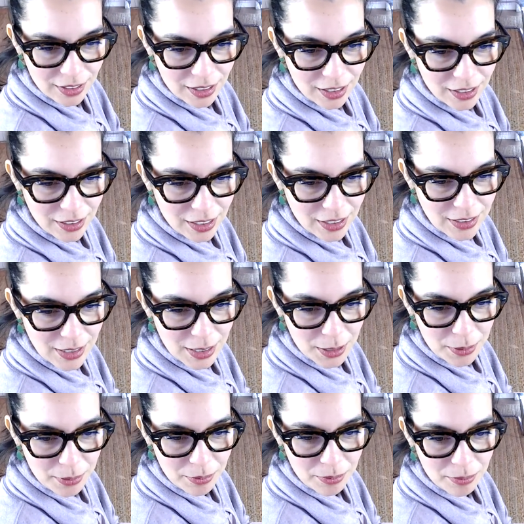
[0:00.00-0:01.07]
it, it
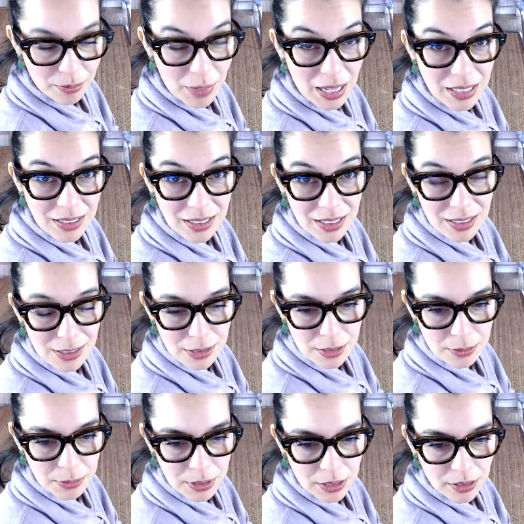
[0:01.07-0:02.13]
didn't make sense to
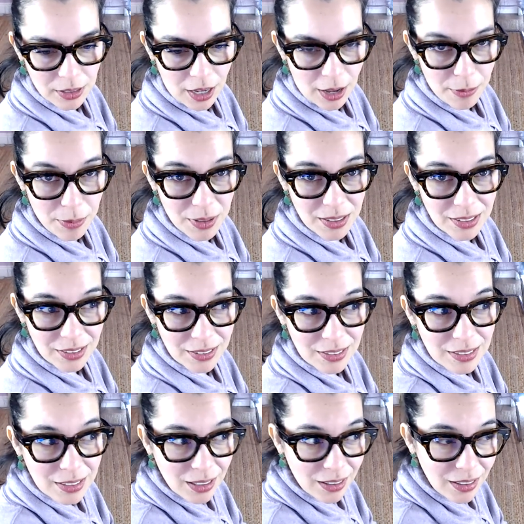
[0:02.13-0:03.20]
me. I've been
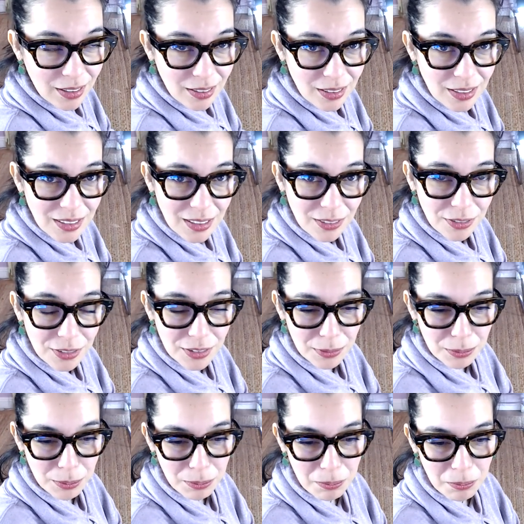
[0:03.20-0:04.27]
studying this stuff
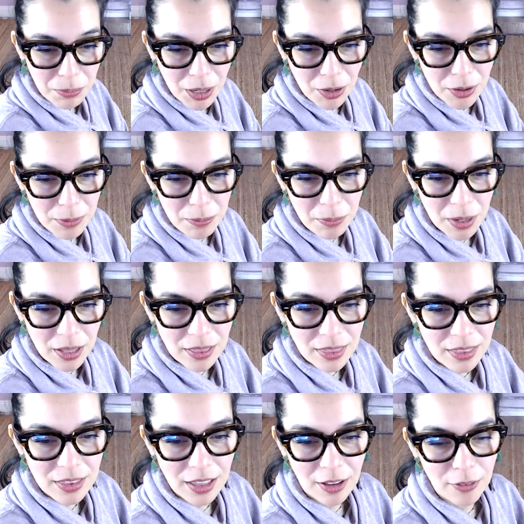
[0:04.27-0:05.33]
for about a month
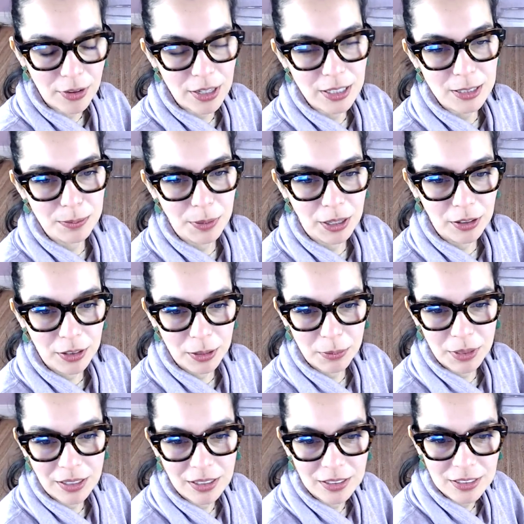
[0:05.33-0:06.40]
now and it's barely
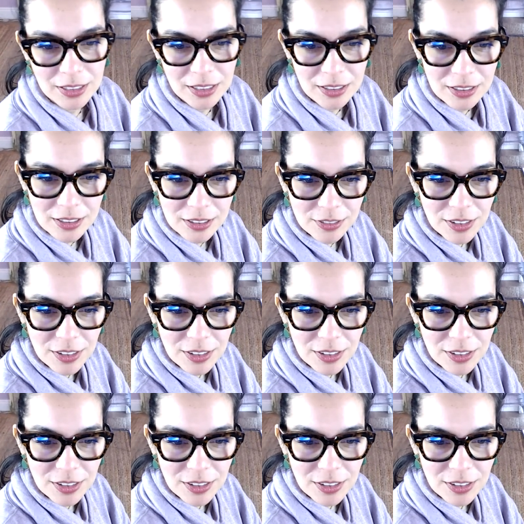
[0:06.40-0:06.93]
making sense.